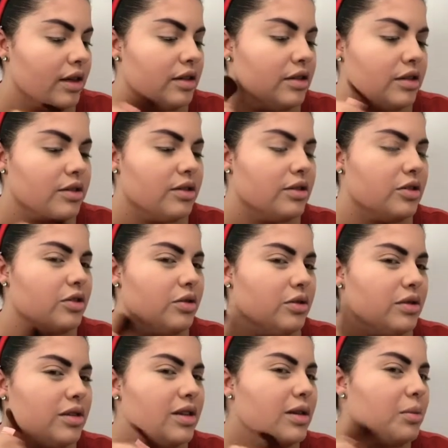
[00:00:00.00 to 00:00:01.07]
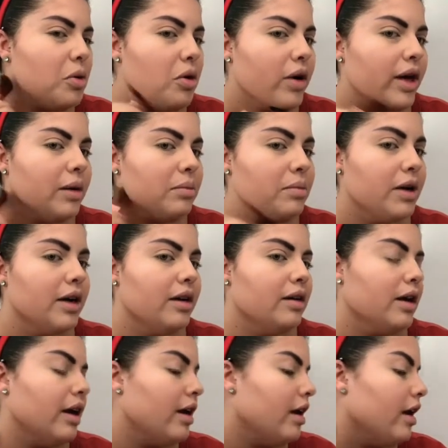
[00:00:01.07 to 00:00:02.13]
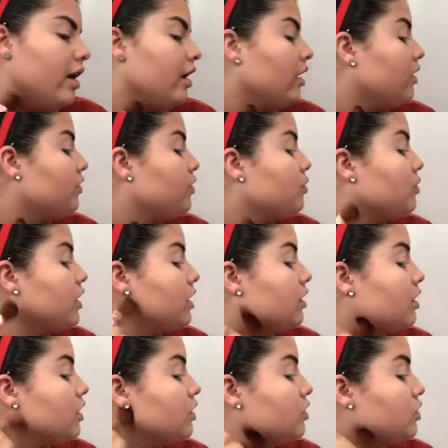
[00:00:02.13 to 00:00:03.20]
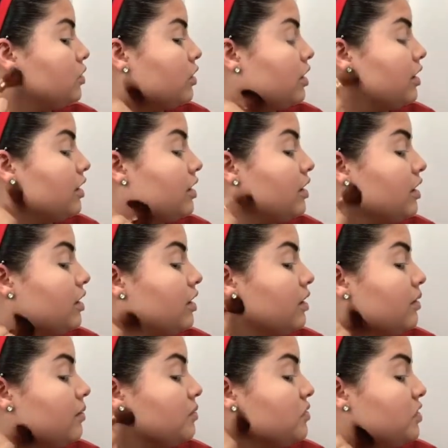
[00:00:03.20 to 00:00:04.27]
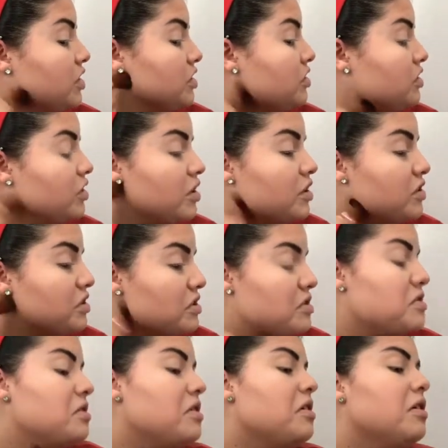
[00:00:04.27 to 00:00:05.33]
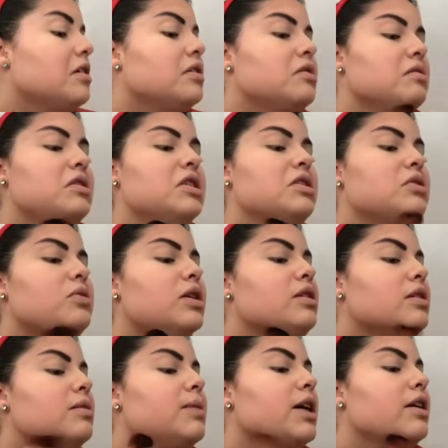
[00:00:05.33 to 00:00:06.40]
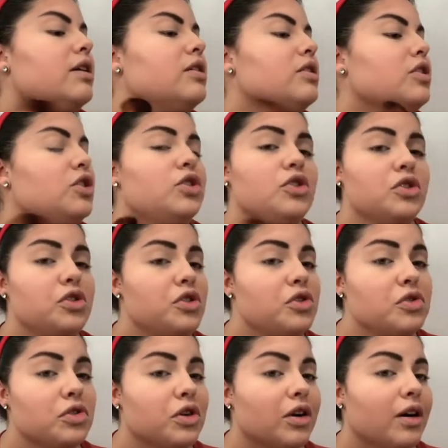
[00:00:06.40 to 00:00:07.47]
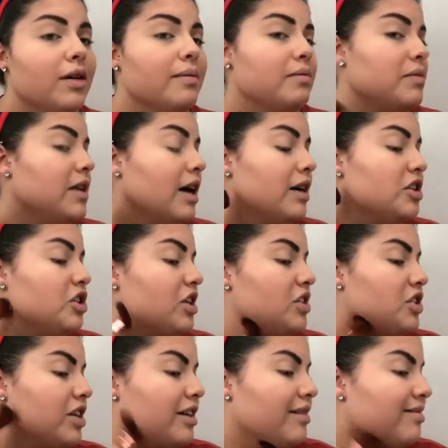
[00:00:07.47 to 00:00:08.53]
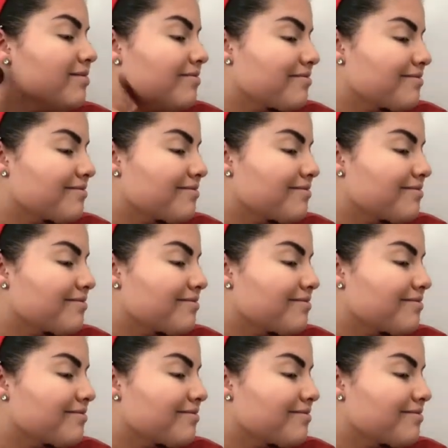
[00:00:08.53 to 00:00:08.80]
I just don't see the point. But hey, if you want to contour just to go to school and just run some errands, you do you, girl. Not judging.